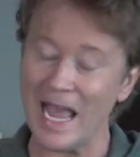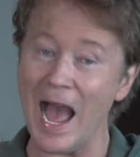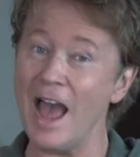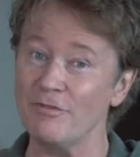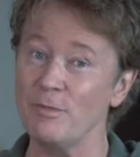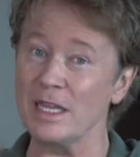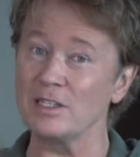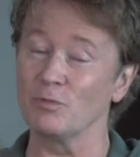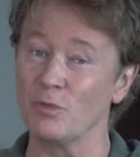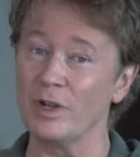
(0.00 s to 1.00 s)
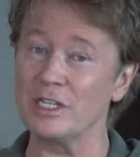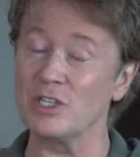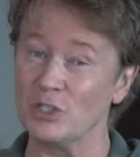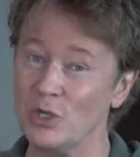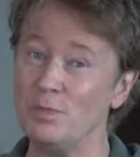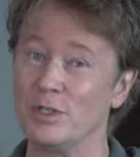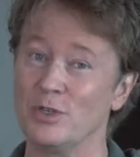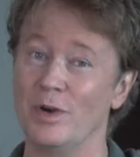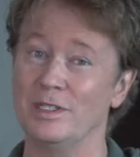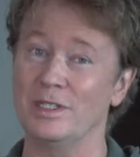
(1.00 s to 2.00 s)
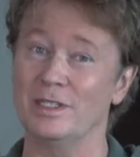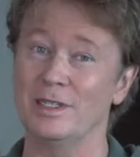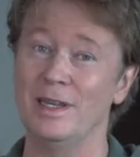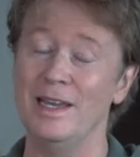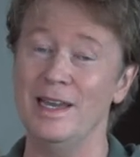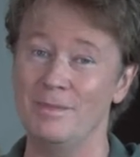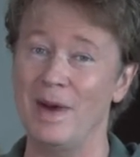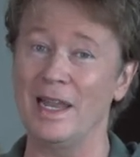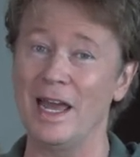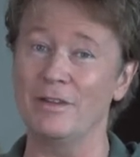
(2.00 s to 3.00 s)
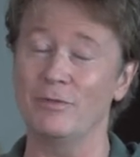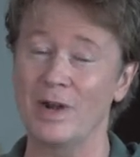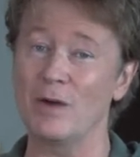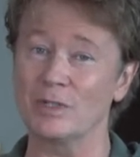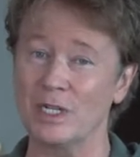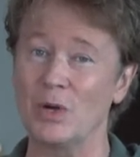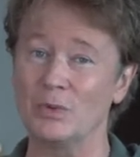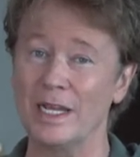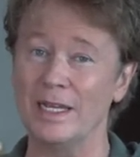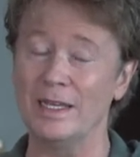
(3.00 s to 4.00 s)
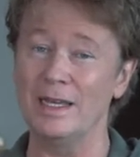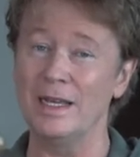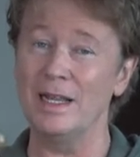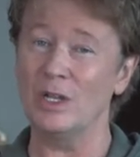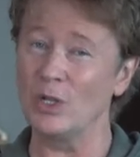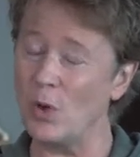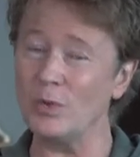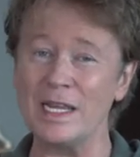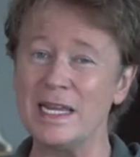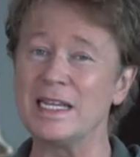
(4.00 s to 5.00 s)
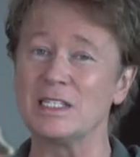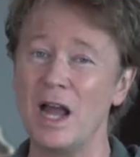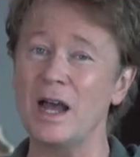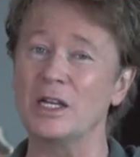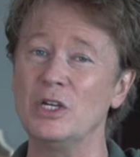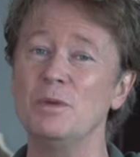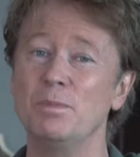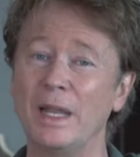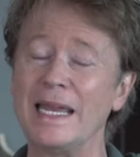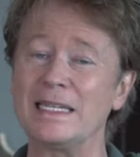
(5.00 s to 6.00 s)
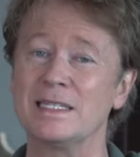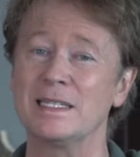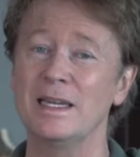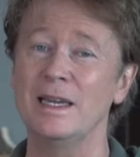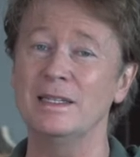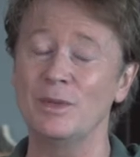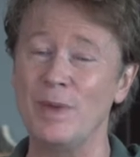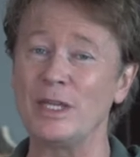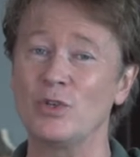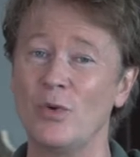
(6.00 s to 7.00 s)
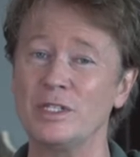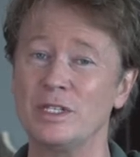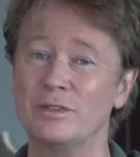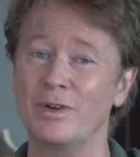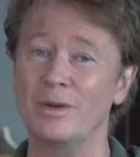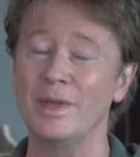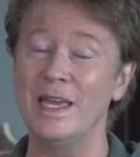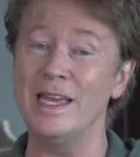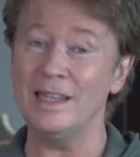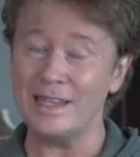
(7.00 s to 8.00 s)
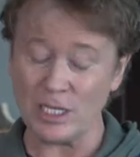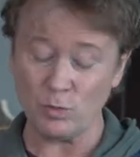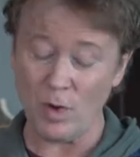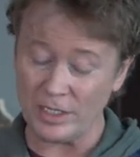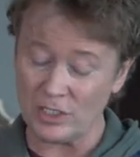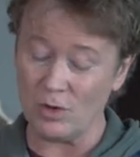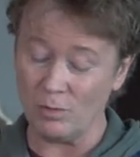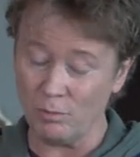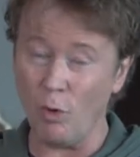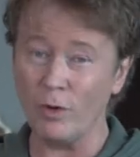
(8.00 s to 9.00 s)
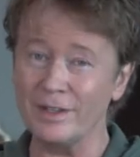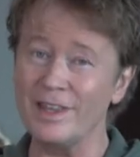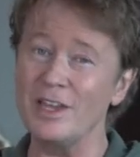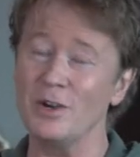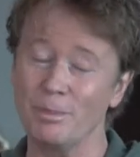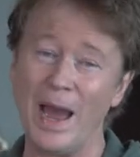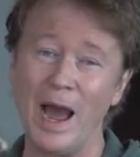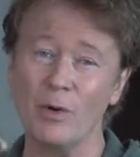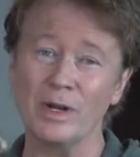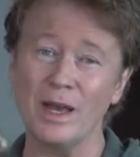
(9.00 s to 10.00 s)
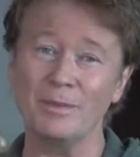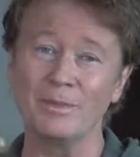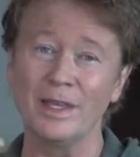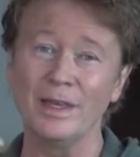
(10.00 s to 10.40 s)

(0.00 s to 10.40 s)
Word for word: I've made some really stupid choices in my life when I was lonely. Lonely is not a good place to make choices from. That's why it's so important that you're powered up,